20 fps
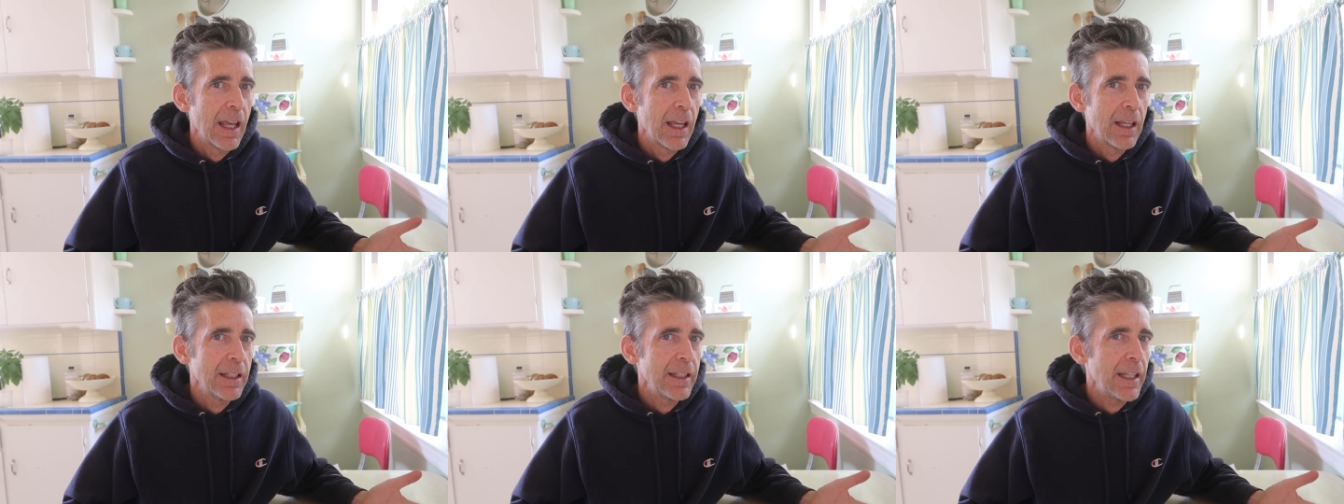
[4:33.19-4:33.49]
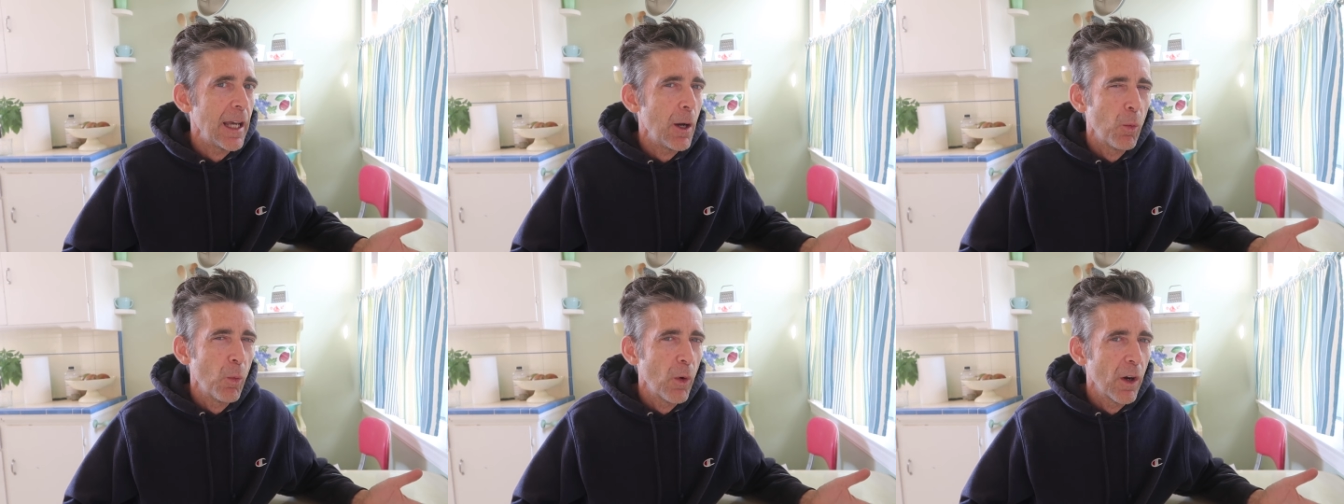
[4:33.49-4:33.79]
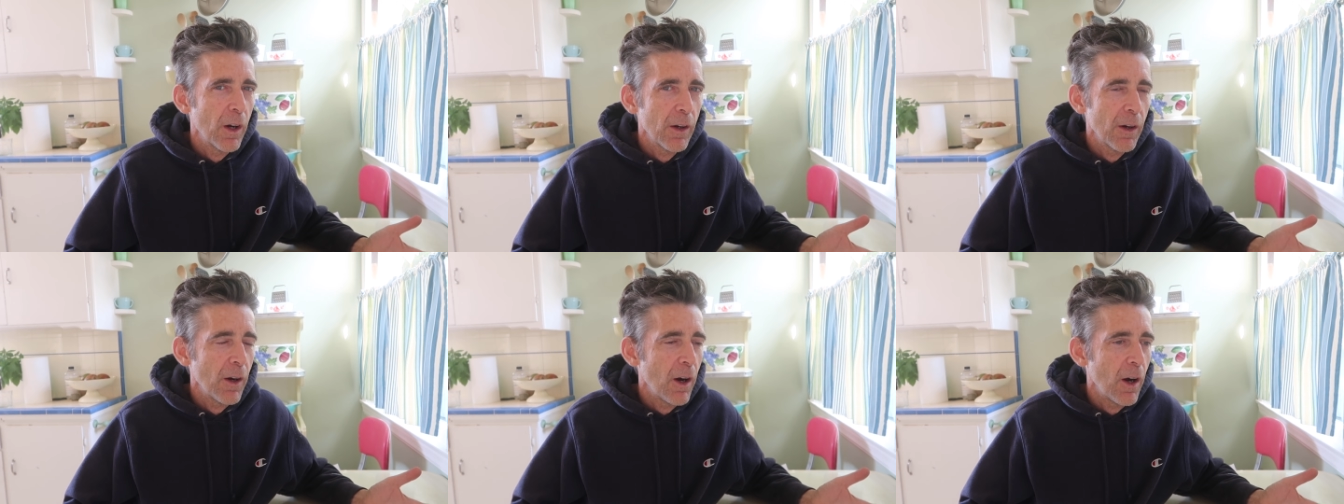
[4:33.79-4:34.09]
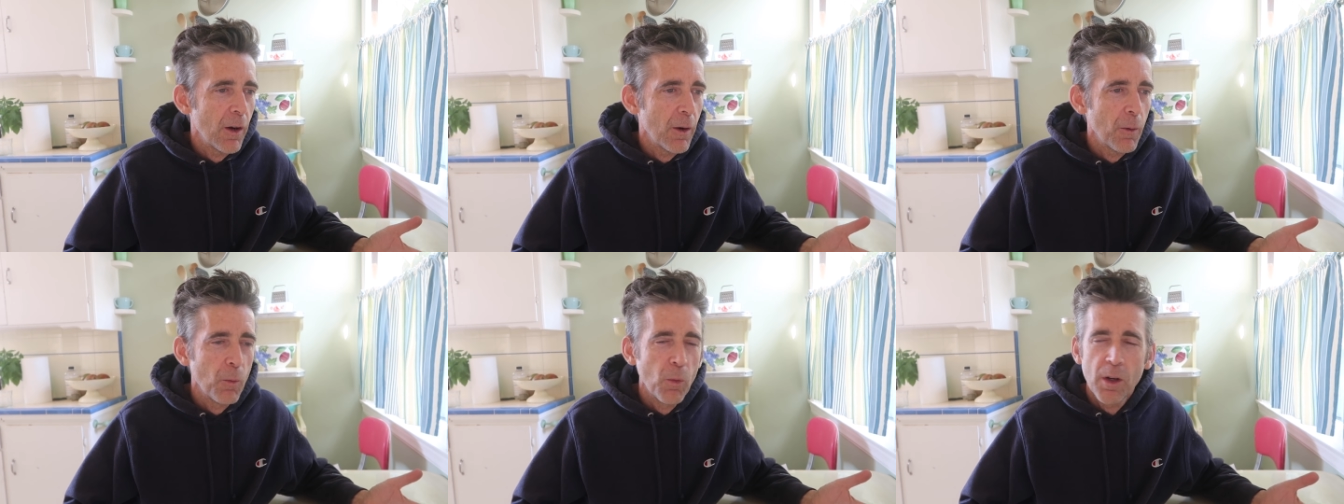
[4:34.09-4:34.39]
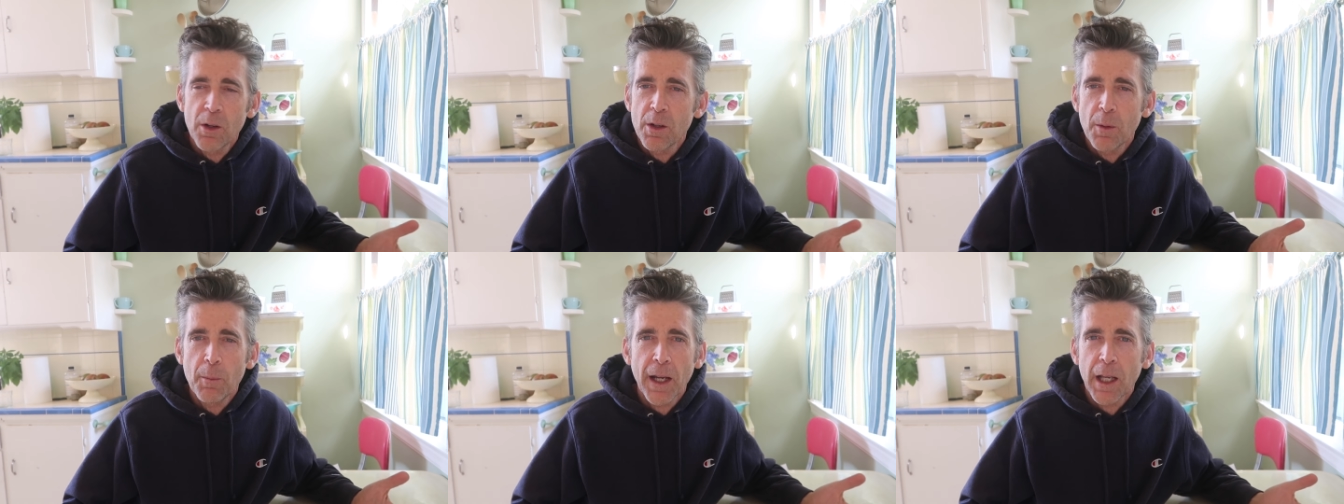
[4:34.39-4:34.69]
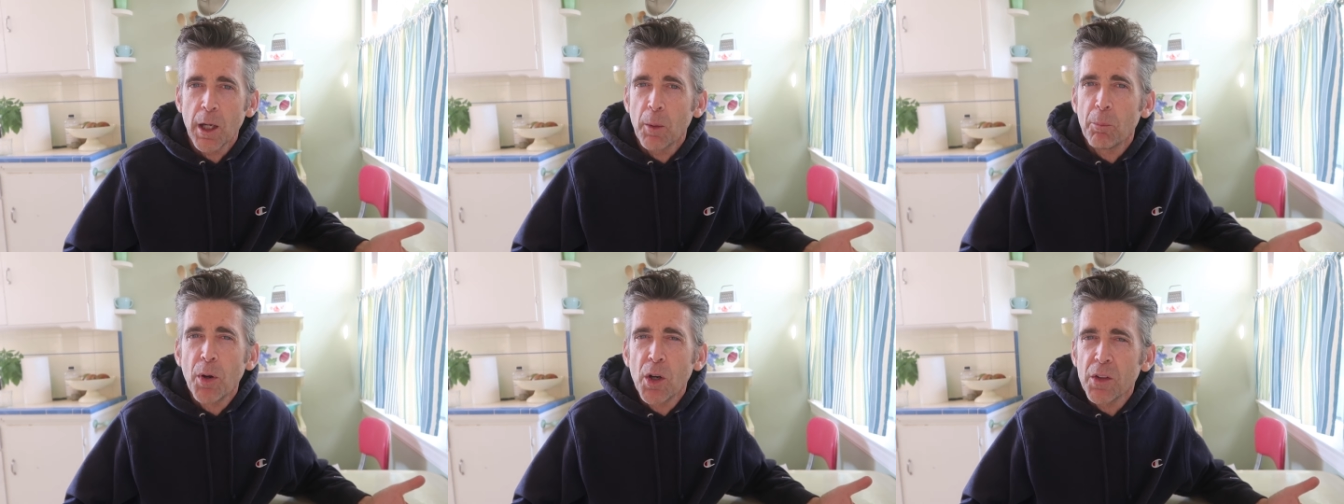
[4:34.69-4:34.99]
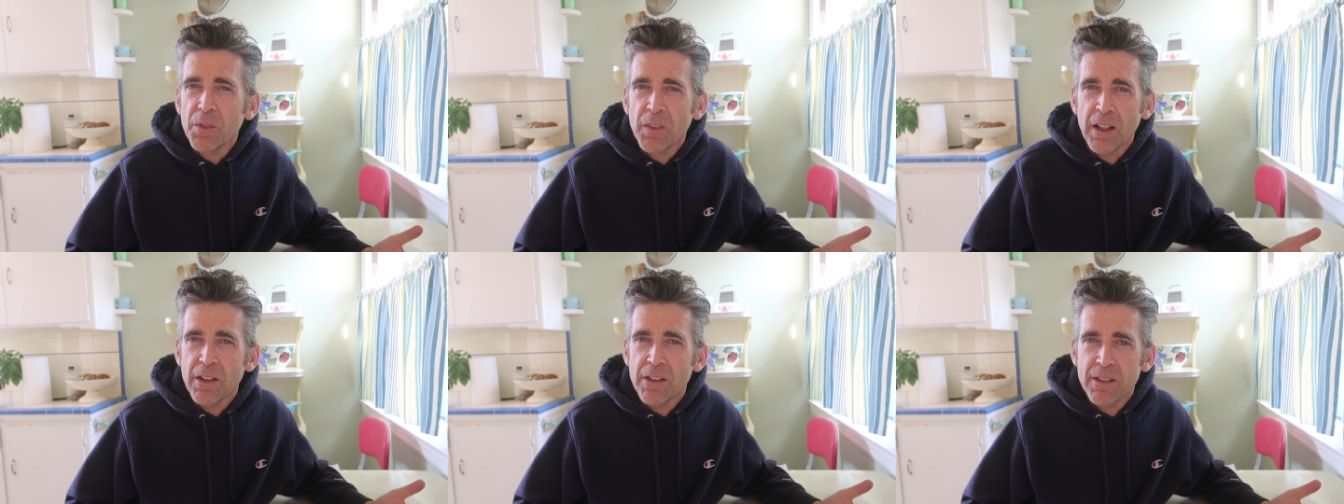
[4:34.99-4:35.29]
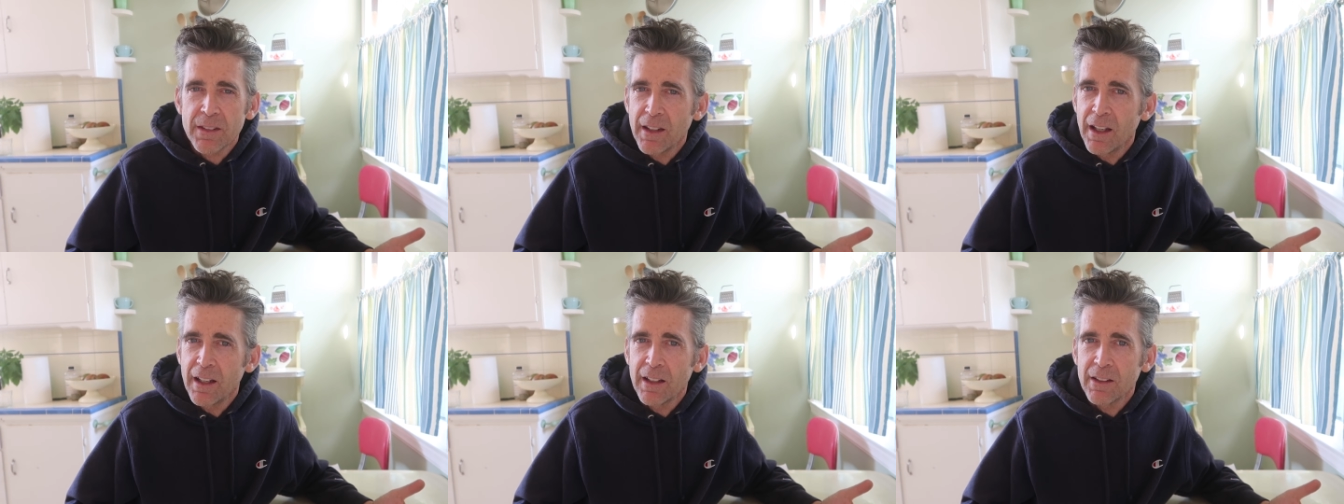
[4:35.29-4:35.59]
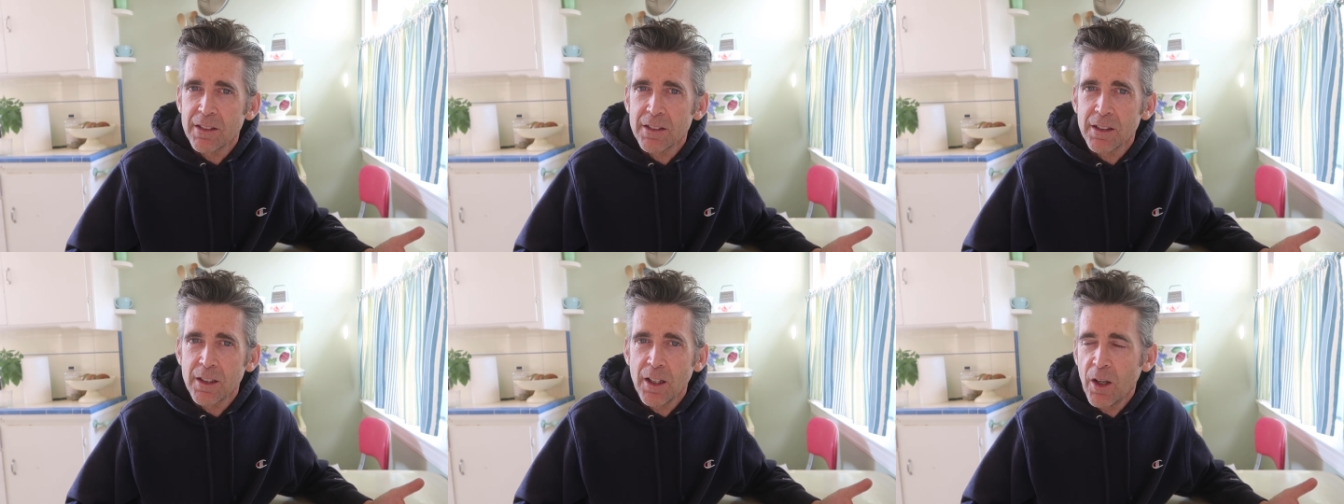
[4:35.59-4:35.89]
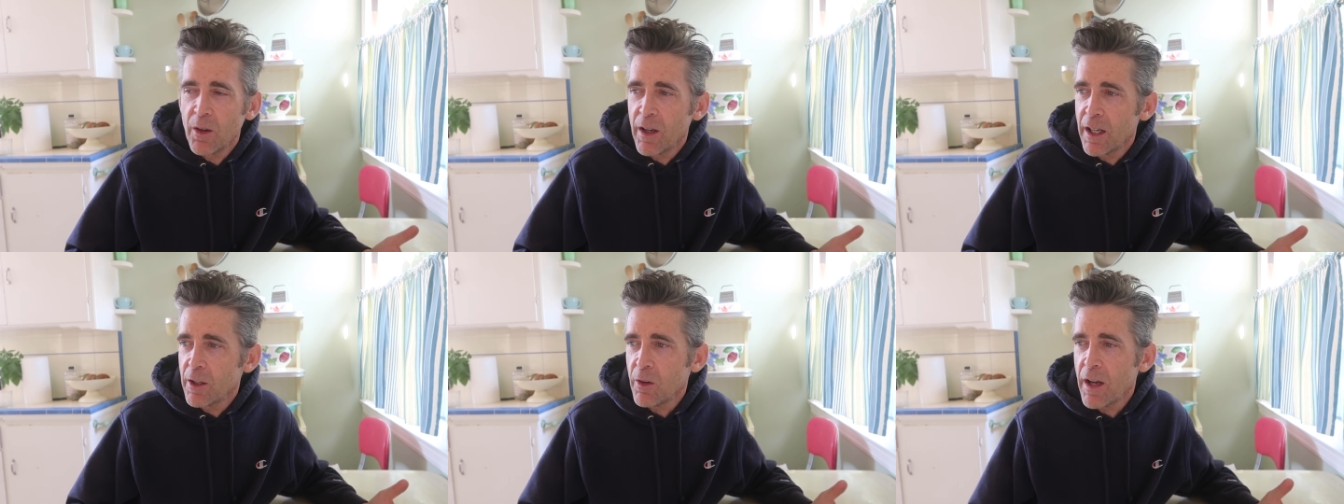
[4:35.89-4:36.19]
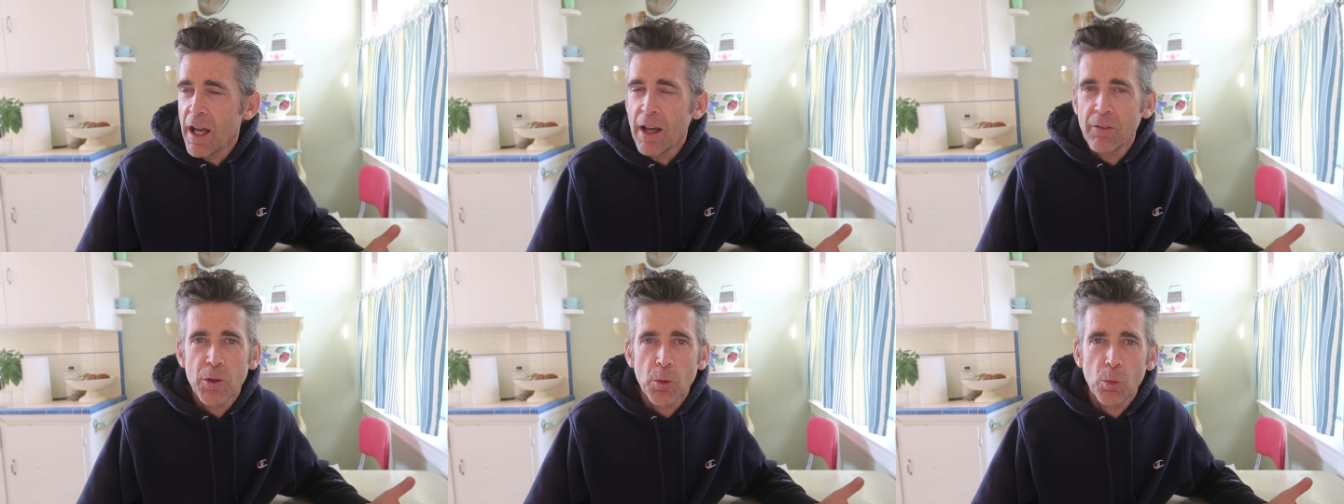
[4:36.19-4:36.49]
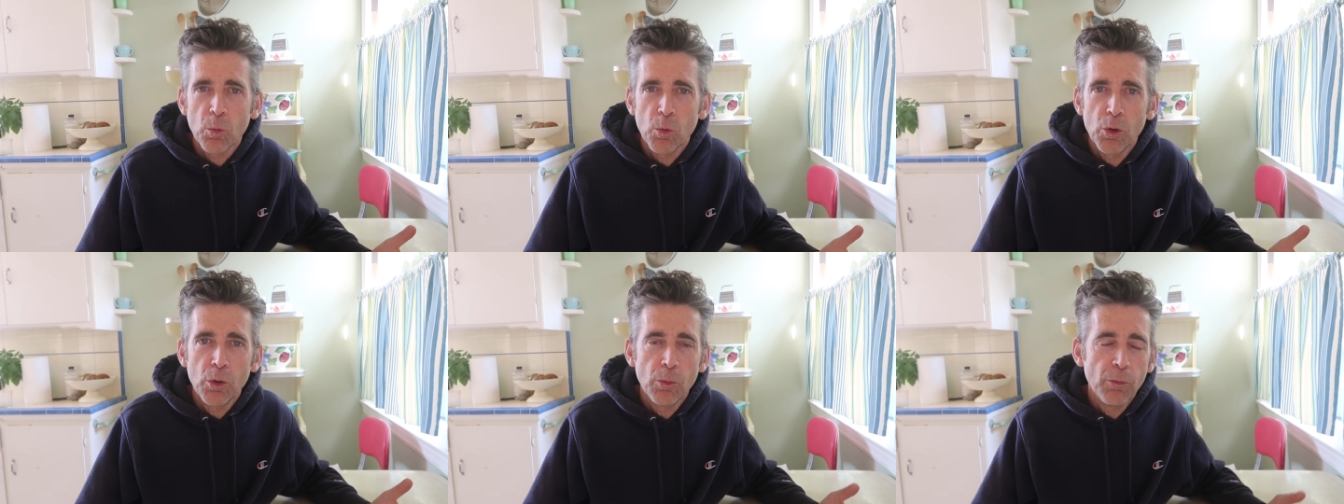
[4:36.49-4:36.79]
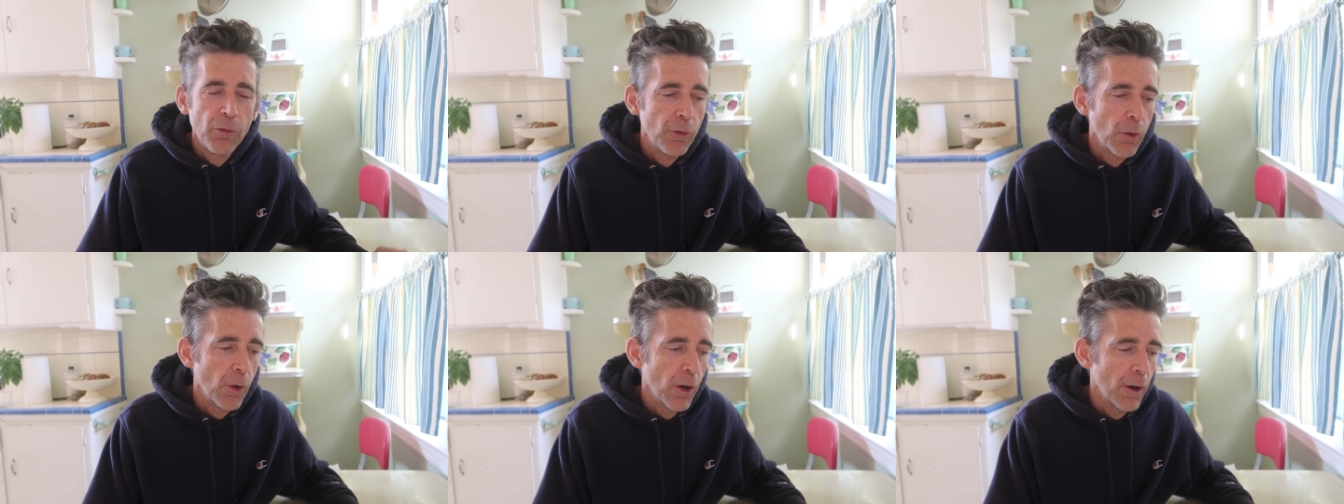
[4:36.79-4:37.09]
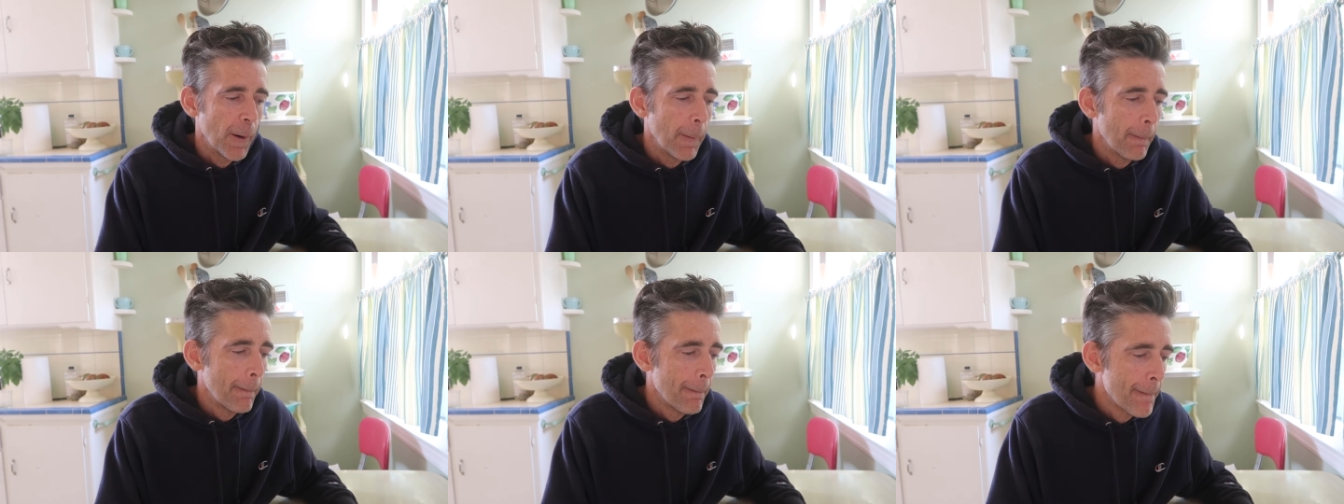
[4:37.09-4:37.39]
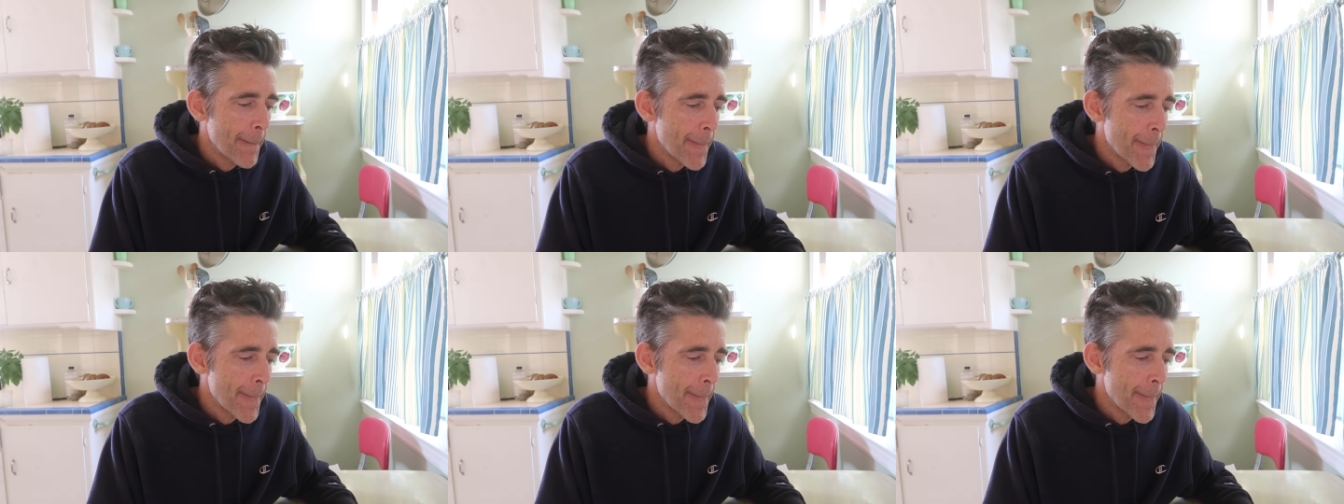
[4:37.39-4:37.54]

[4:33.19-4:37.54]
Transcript: yeah, where are where am I going to put these things? You know, I don't have the room for it.